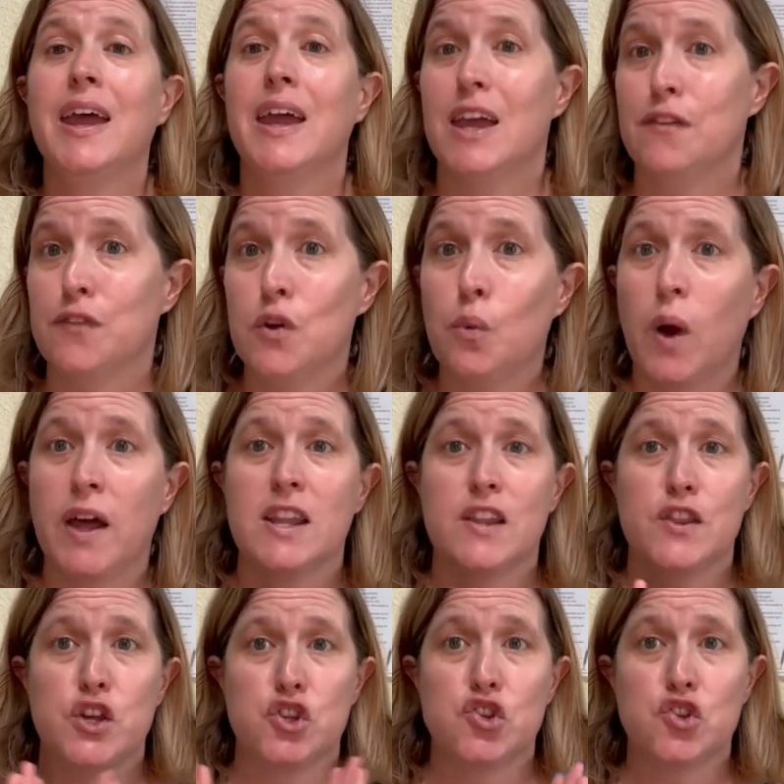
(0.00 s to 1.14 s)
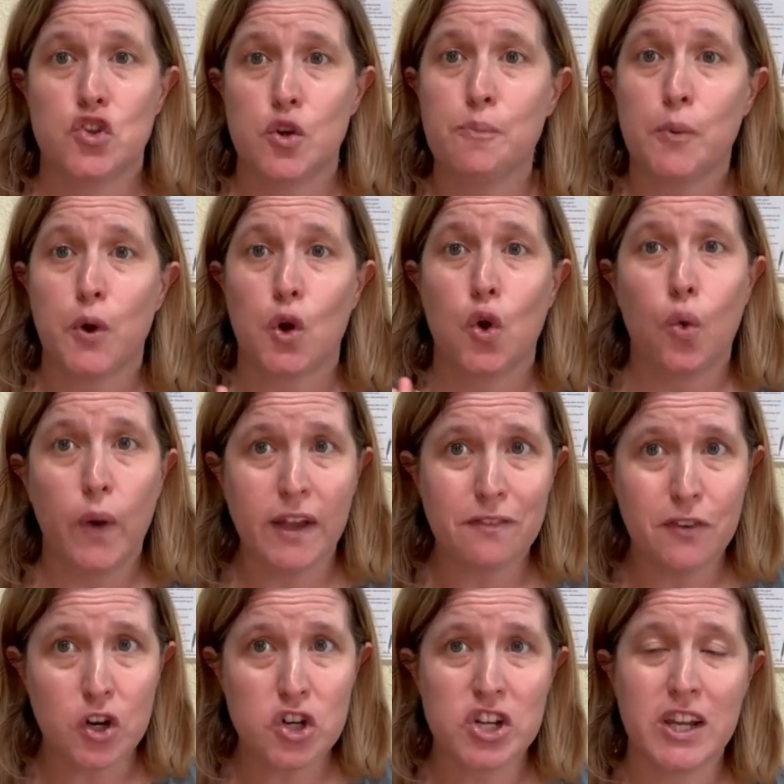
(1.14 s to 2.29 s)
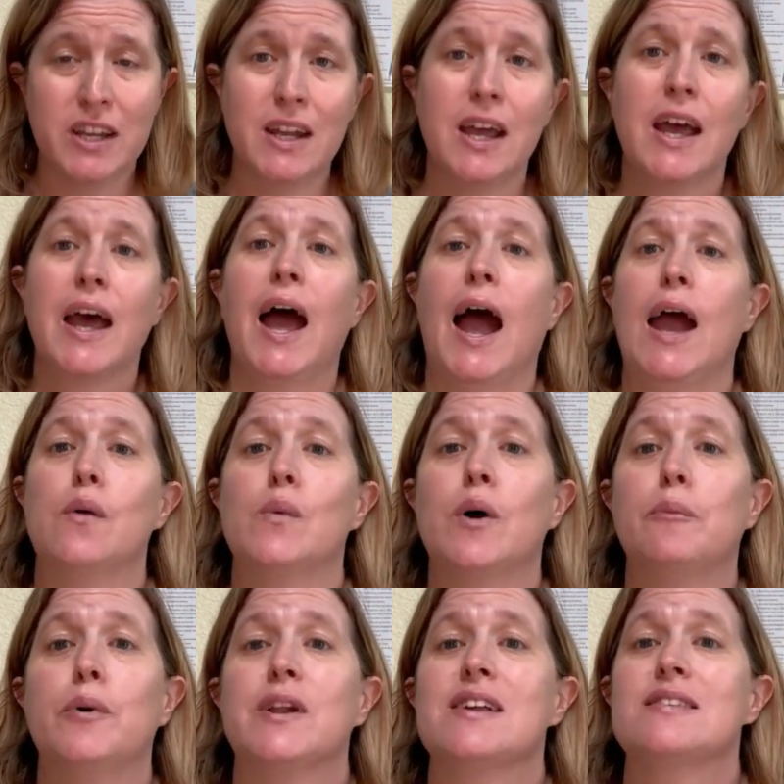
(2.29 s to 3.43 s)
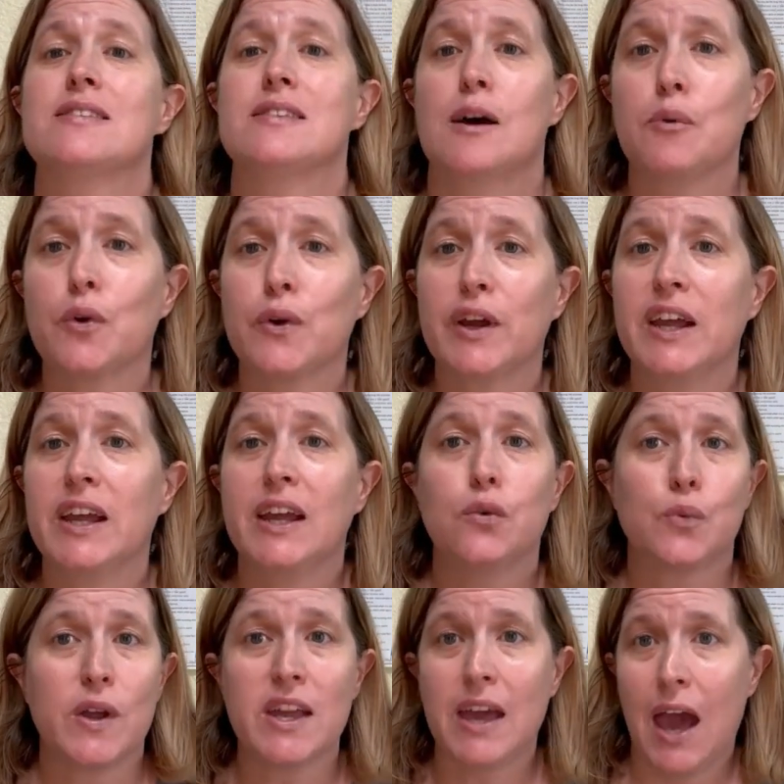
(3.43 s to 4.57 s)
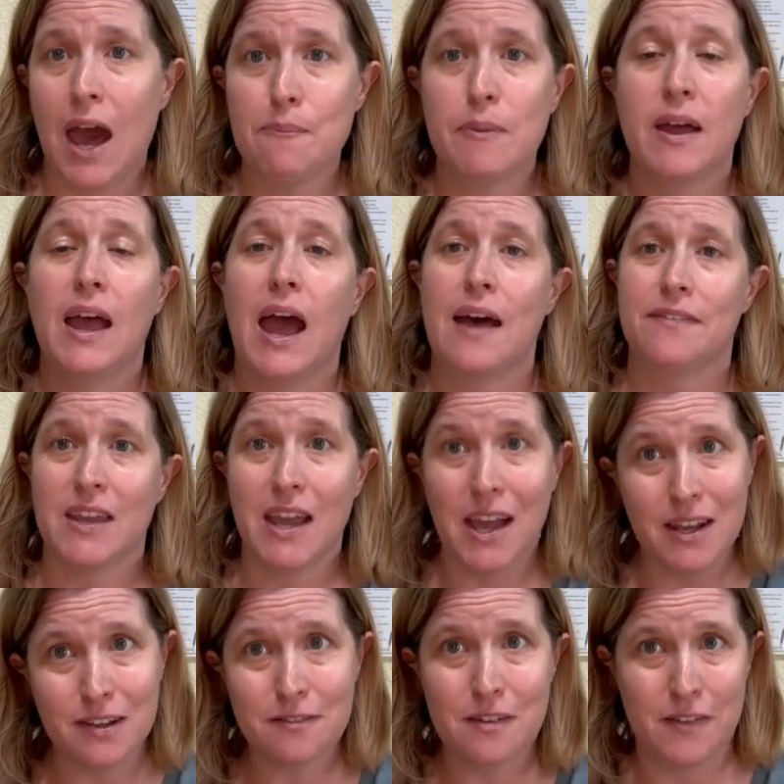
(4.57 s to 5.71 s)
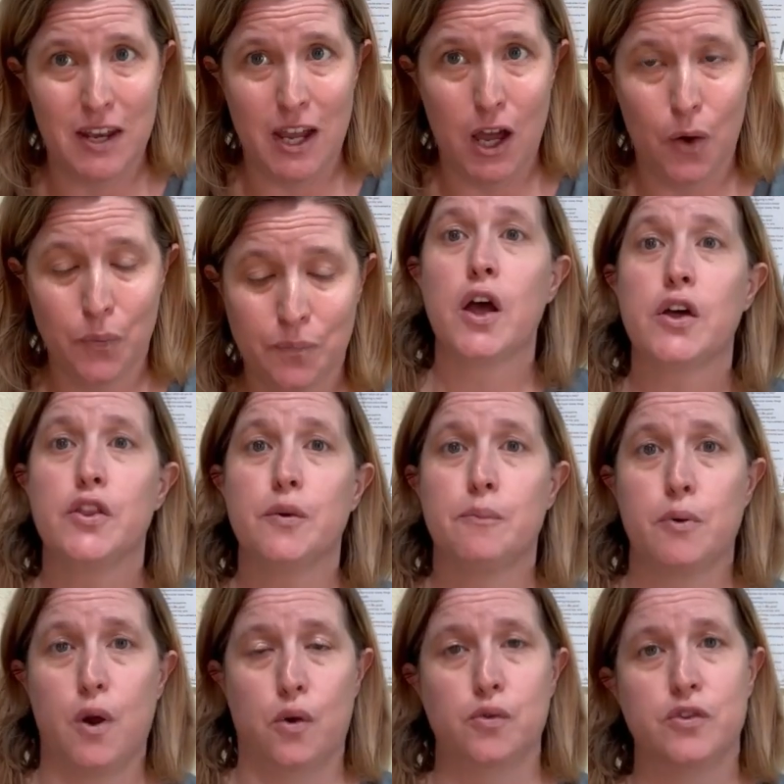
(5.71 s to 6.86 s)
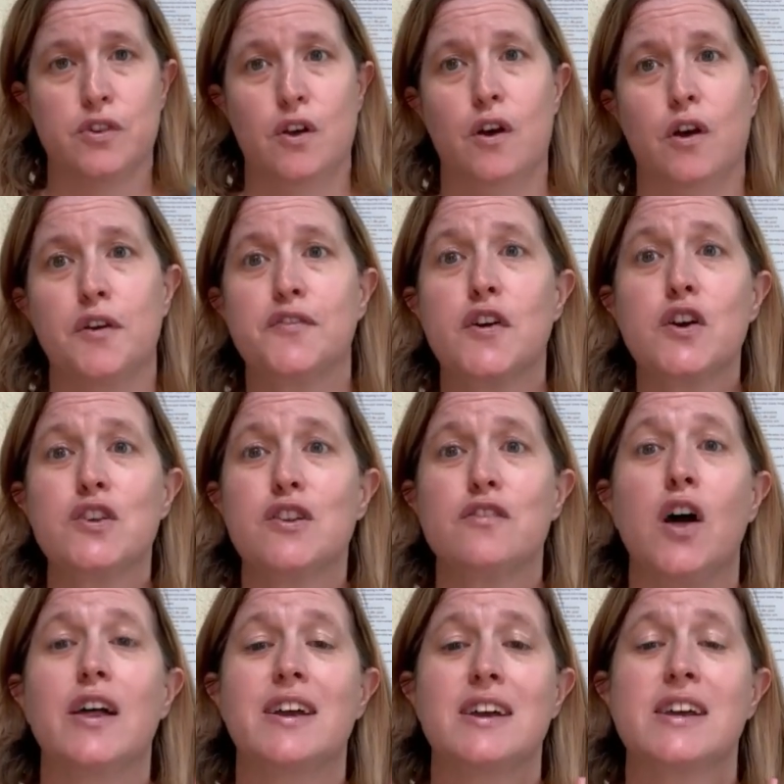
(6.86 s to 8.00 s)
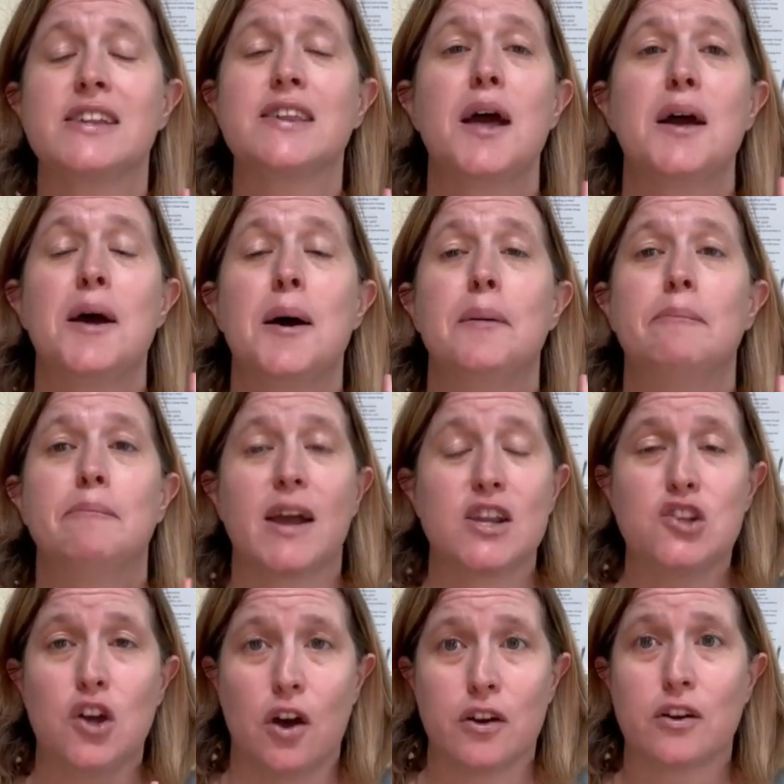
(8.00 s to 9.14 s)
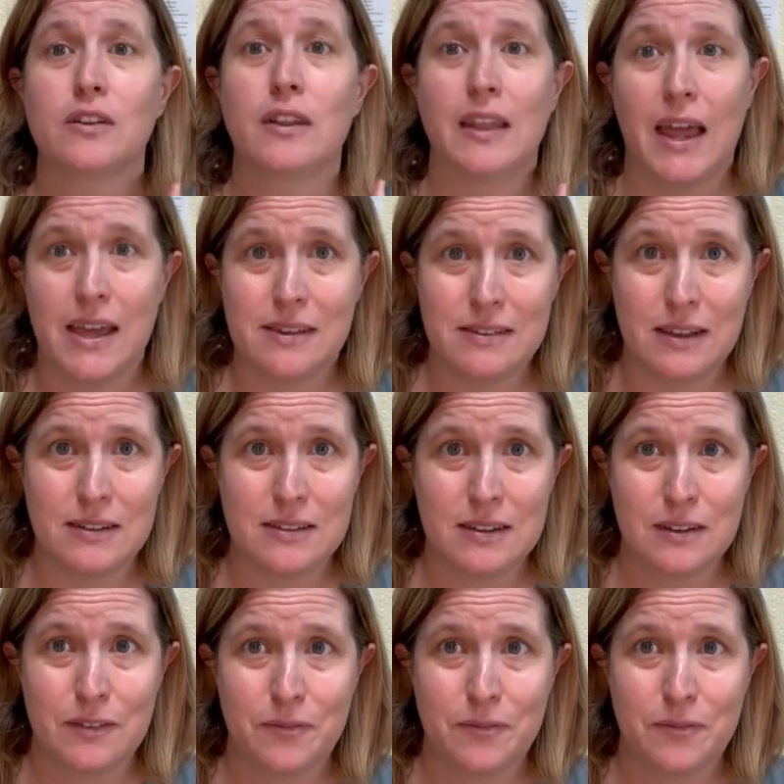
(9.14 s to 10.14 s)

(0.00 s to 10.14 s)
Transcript: If you want the super quick version, I will put a summary recap at the end of the video. The pros. First of all is my daughter likes it.